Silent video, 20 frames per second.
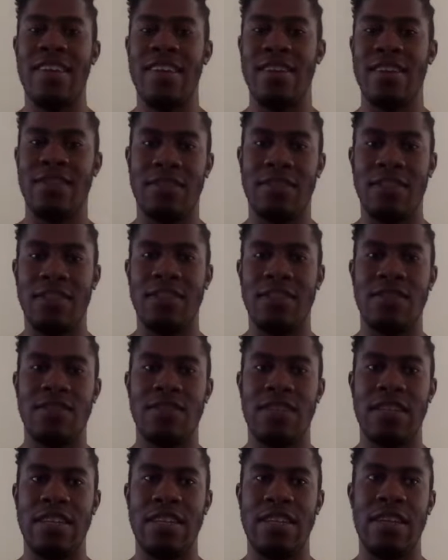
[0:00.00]
It's
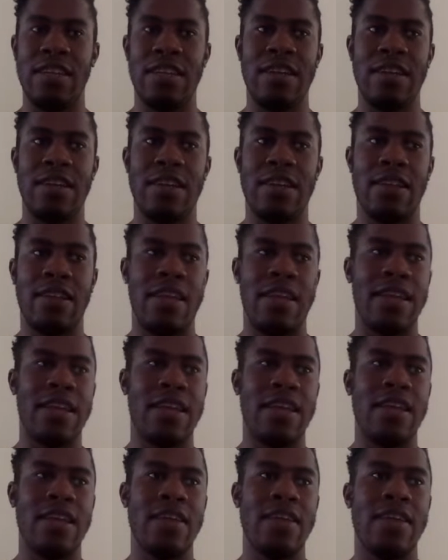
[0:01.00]
literally
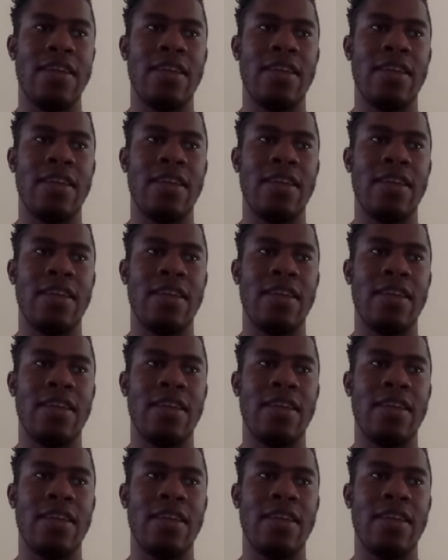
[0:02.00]
like